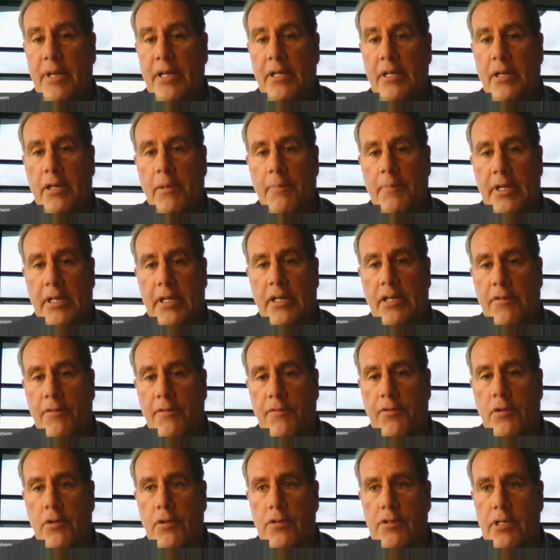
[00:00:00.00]
that can be a little
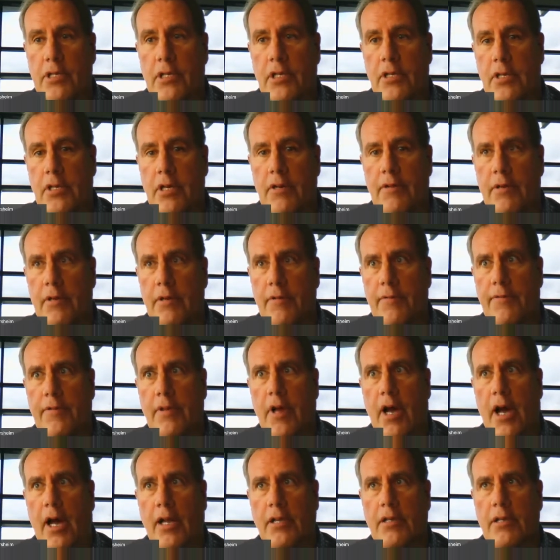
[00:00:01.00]
bit confusing,
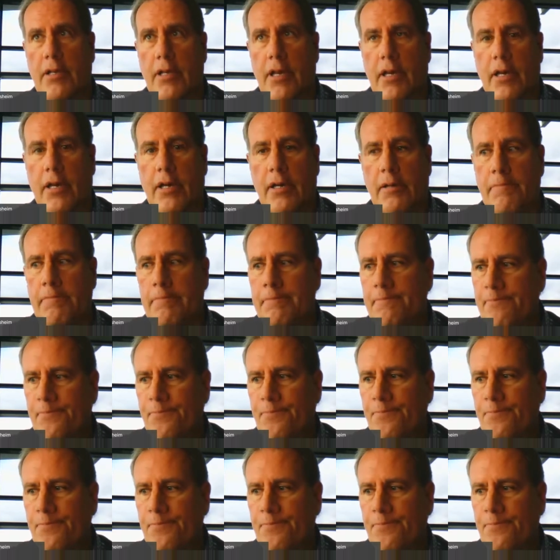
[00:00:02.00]
if not